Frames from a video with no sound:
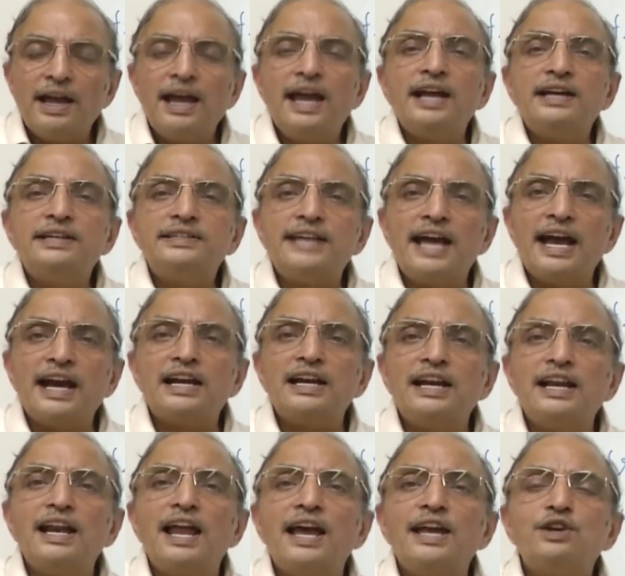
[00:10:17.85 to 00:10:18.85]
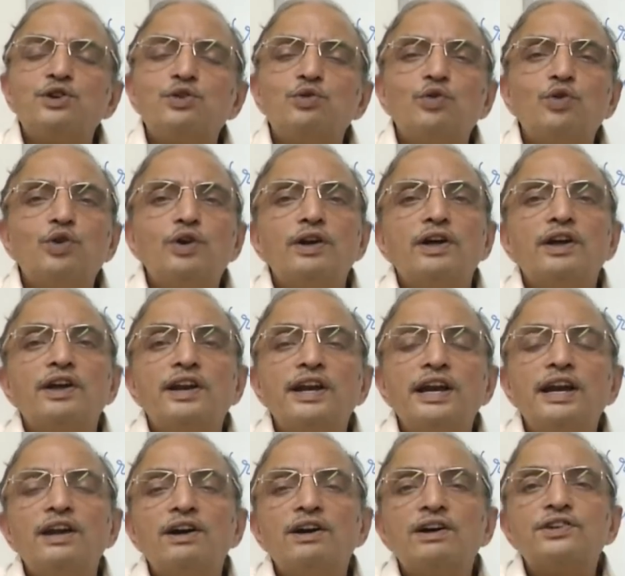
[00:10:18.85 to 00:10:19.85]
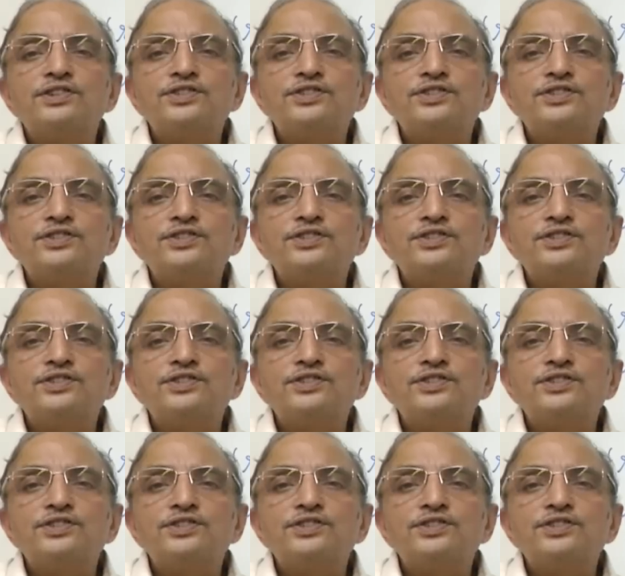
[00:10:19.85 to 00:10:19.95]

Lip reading: exactly like you would read a